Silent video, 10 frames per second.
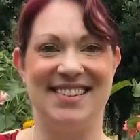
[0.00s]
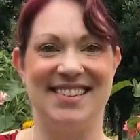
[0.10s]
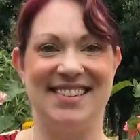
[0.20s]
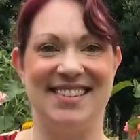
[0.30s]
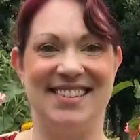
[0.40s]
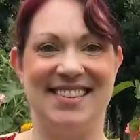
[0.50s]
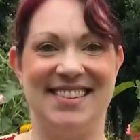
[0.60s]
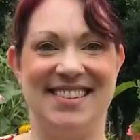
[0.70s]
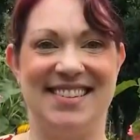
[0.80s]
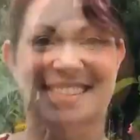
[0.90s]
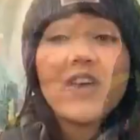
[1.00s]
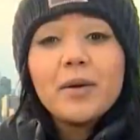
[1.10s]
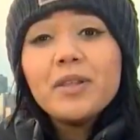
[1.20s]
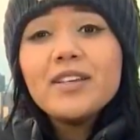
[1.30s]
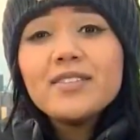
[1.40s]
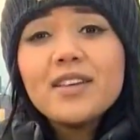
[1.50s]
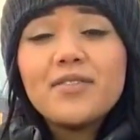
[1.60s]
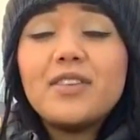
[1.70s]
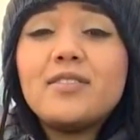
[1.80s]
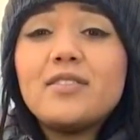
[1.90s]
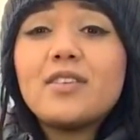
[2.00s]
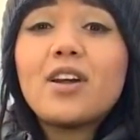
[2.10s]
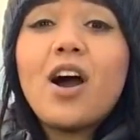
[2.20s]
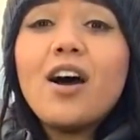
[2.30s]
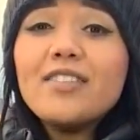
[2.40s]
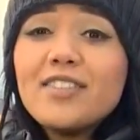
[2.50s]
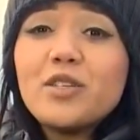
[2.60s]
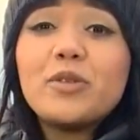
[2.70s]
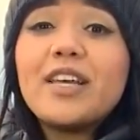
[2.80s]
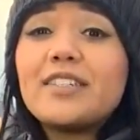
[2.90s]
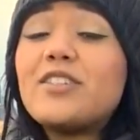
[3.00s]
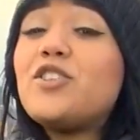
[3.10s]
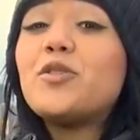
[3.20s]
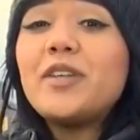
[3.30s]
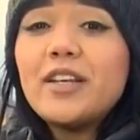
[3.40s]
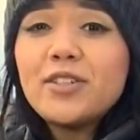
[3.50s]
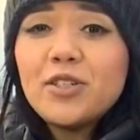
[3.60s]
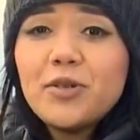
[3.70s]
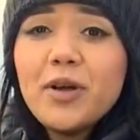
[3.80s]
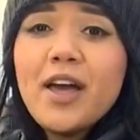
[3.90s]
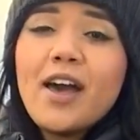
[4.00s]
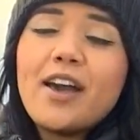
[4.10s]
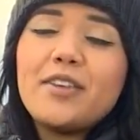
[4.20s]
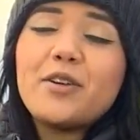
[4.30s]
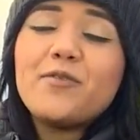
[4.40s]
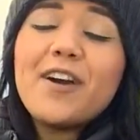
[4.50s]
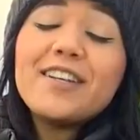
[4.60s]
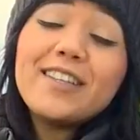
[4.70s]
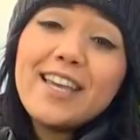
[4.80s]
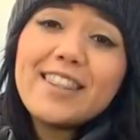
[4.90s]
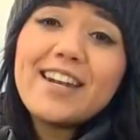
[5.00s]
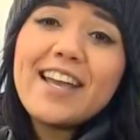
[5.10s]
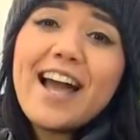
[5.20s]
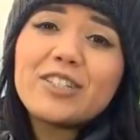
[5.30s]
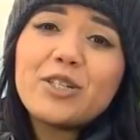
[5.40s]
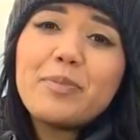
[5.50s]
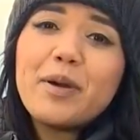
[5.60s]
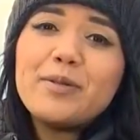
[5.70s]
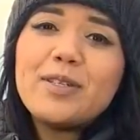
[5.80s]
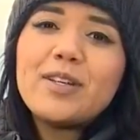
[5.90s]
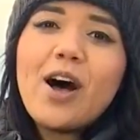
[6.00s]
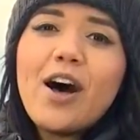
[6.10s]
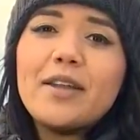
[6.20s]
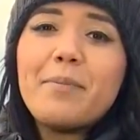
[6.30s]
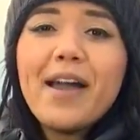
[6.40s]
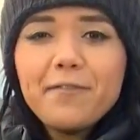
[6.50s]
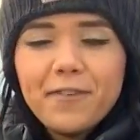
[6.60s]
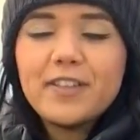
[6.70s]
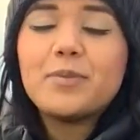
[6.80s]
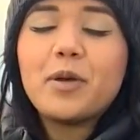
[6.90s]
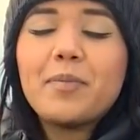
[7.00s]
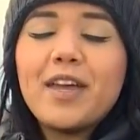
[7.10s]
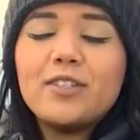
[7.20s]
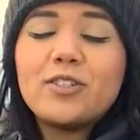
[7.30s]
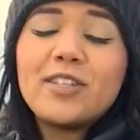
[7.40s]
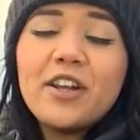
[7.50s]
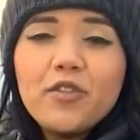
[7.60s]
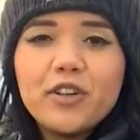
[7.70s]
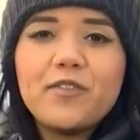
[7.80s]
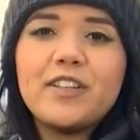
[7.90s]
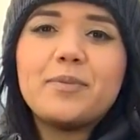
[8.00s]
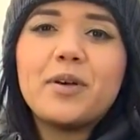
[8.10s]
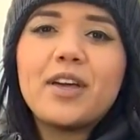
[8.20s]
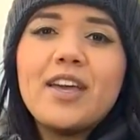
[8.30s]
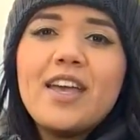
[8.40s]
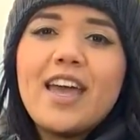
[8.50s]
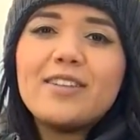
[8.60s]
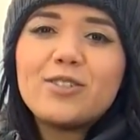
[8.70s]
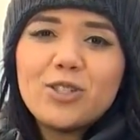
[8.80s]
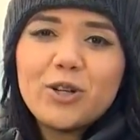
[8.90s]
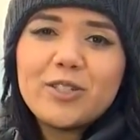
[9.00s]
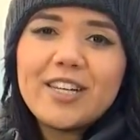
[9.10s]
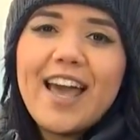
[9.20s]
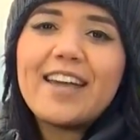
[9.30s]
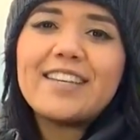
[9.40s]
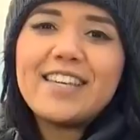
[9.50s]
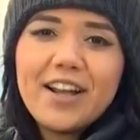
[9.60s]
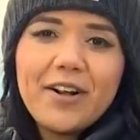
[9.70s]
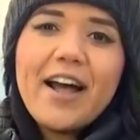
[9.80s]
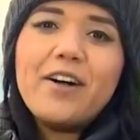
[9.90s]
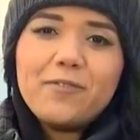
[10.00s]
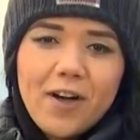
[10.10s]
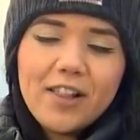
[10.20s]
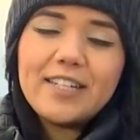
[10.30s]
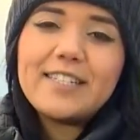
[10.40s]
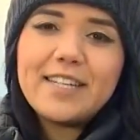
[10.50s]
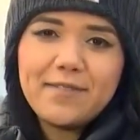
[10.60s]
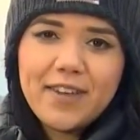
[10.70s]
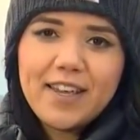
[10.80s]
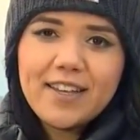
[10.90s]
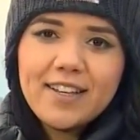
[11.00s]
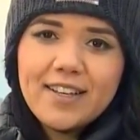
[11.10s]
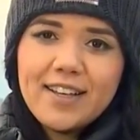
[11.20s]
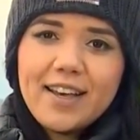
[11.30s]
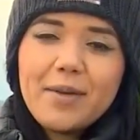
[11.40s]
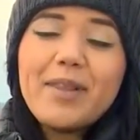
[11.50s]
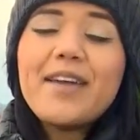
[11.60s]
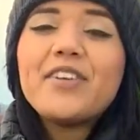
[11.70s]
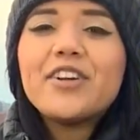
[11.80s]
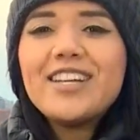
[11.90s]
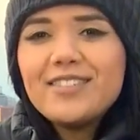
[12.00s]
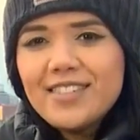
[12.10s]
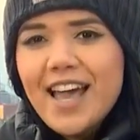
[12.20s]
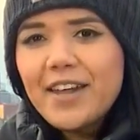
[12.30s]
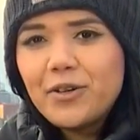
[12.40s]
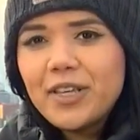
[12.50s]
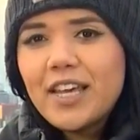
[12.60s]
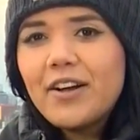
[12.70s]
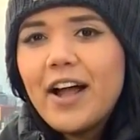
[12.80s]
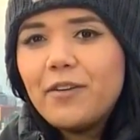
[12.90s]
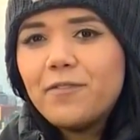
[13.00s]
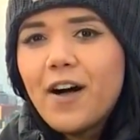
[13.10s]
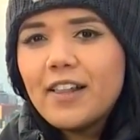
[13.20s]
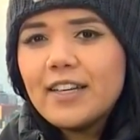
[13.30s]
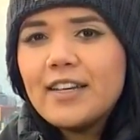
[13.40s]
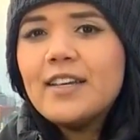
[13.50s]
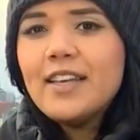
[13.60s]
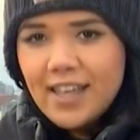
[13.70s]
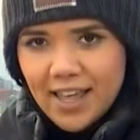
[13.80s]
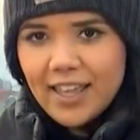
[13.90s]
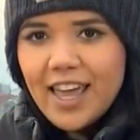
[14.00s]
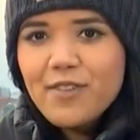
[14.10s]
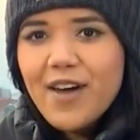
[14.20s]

money again for those families. If this is a cause that you would like to donate to, uh, you can find a link that I actually posted on my Facebook page. Just head over to Facebook and search at Kiera L. TV. I'm live here in Seattle, Kiera L. King